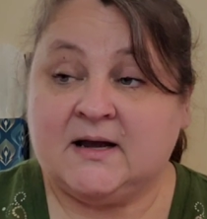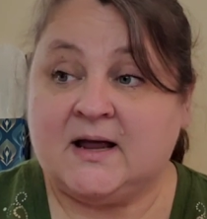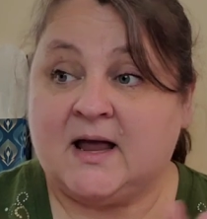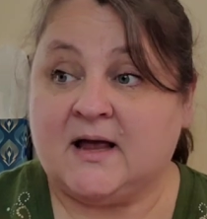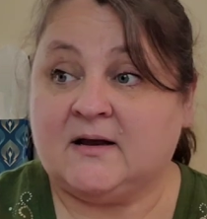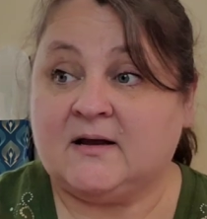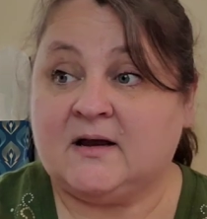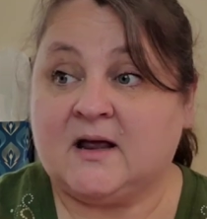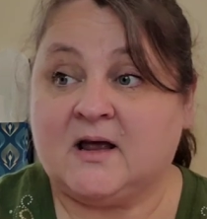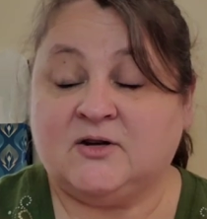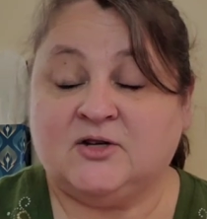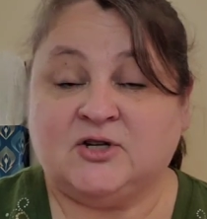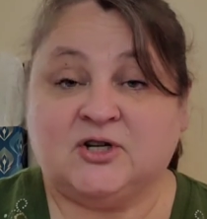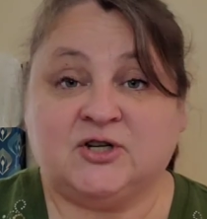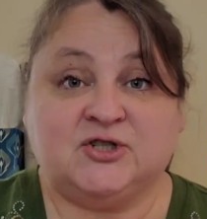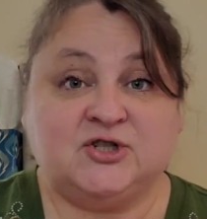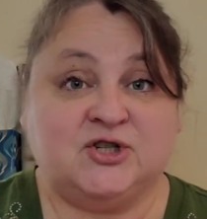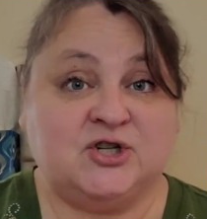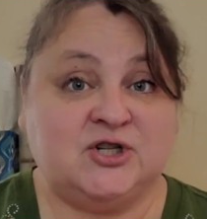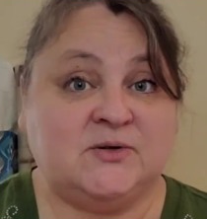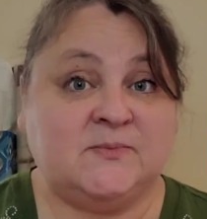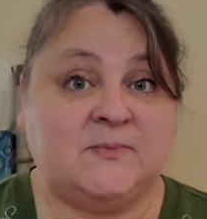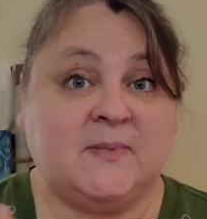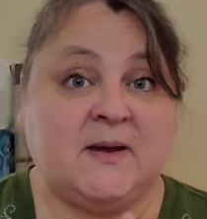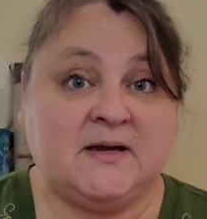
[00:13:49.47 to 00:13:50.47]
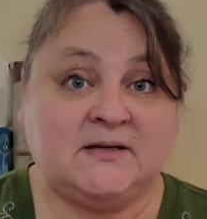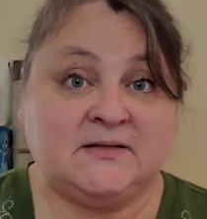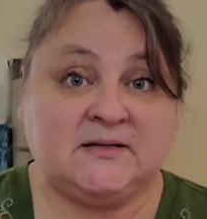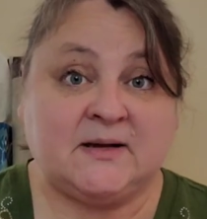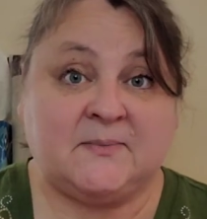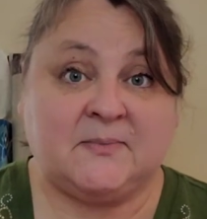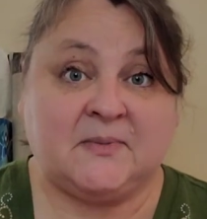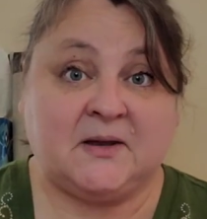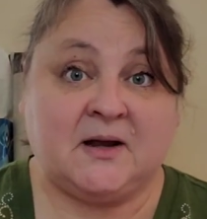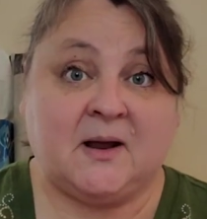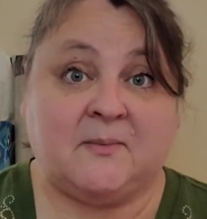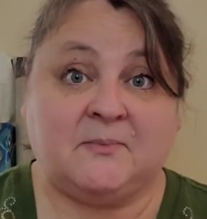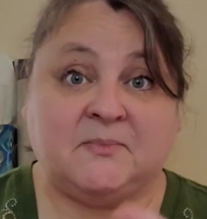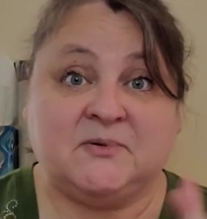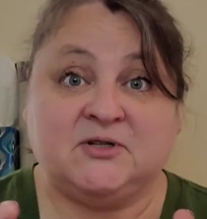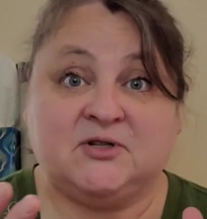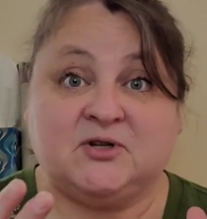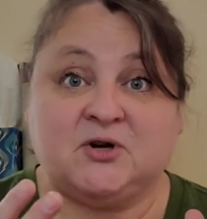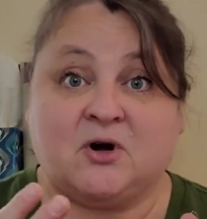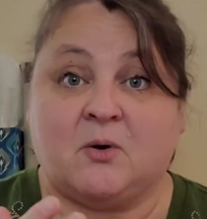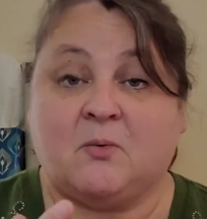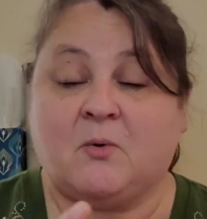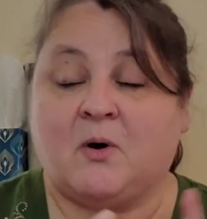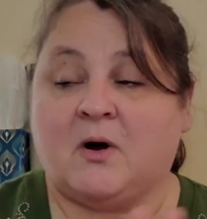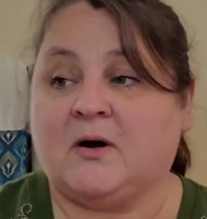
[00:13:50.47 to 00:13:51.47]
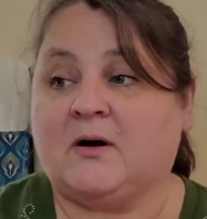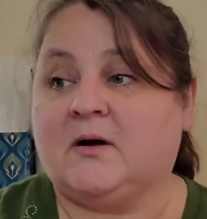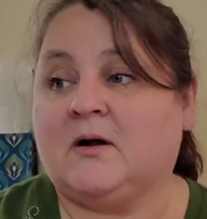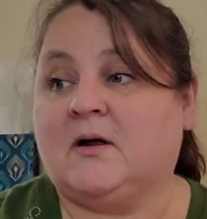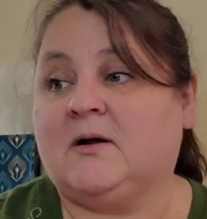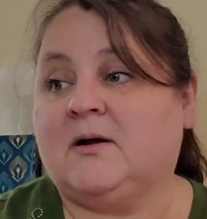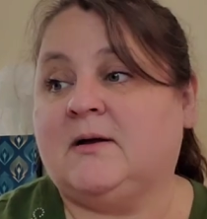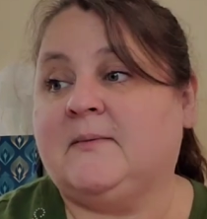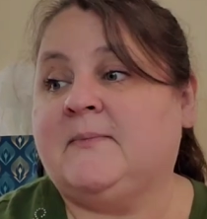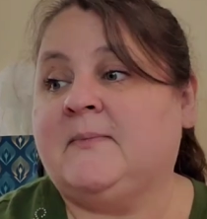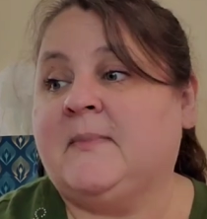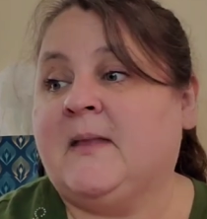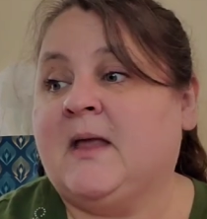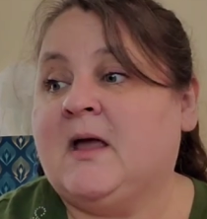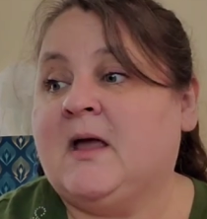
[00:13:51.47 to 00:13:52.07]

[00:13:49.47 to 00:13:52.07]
I, I can just pick something up and start working on it.